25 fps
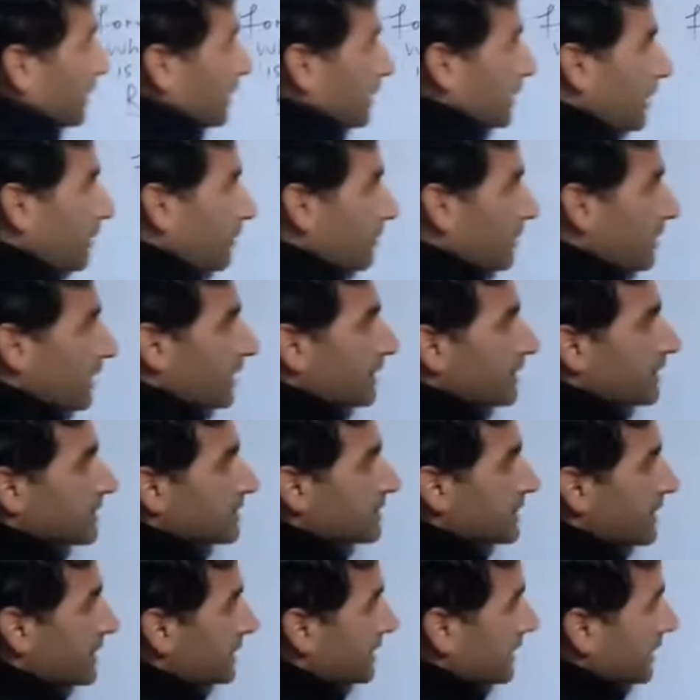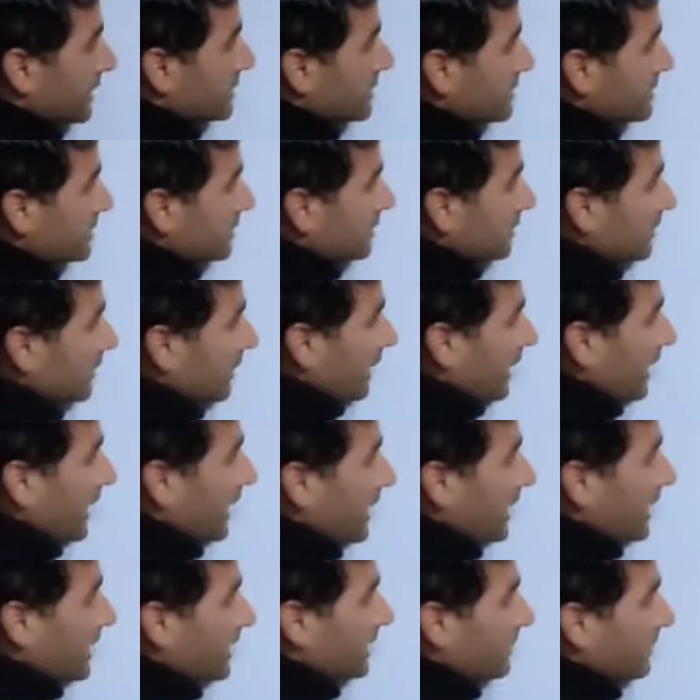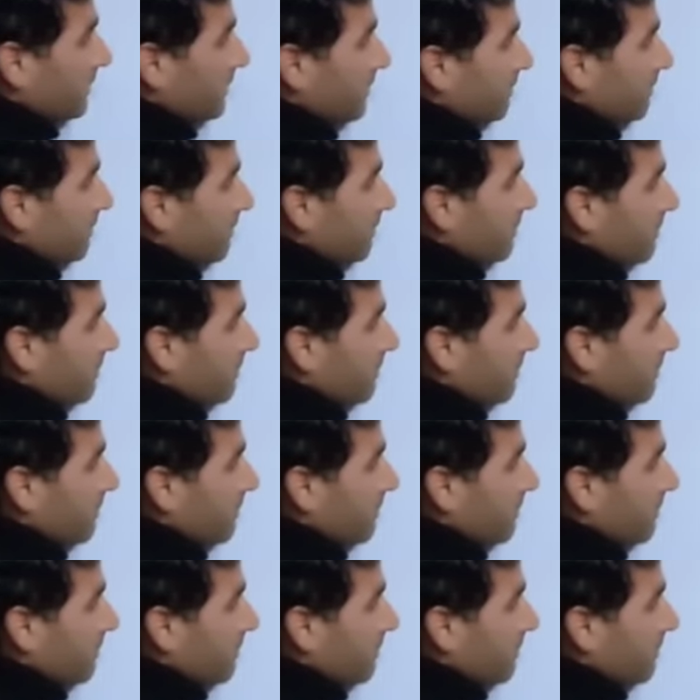Now in another sentence, an